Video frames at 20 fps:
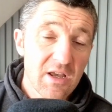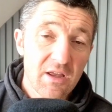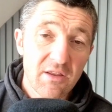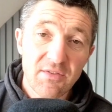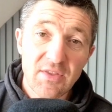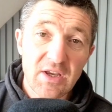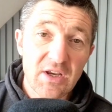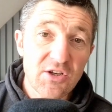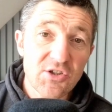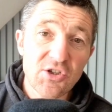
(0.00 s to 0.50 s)

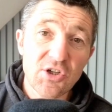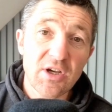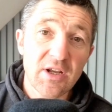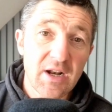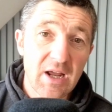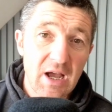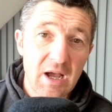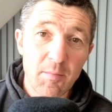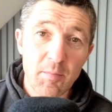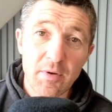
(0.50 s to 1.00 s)
Things are going
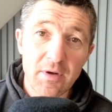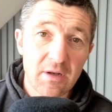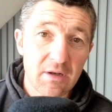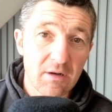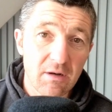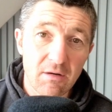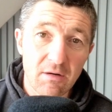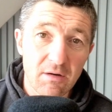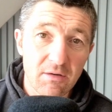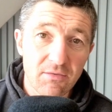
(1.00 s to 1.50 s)
to happen in
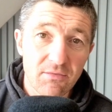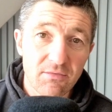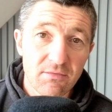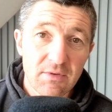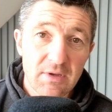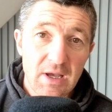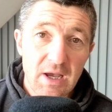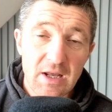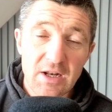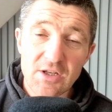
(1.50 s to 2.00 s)
life.
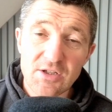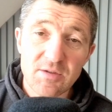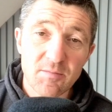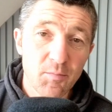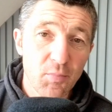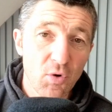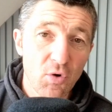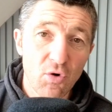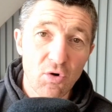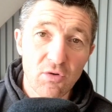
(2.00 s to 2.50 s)
And it's
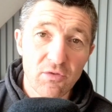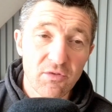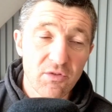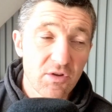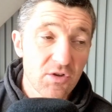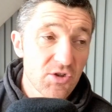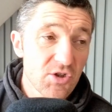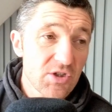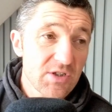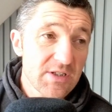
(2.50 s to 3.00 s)
important
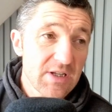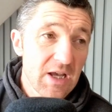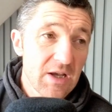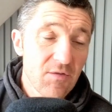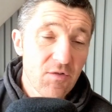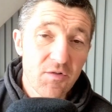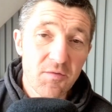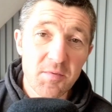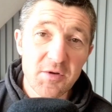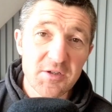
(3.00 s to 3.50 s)
that just to have
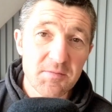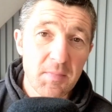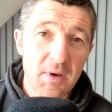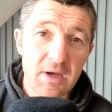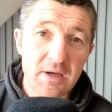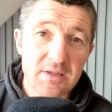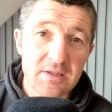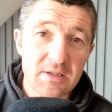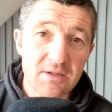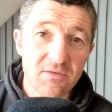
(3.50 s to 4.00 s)
a
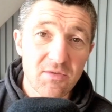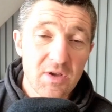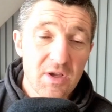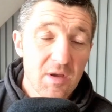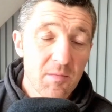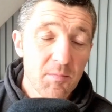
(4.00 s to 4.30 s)
perspective,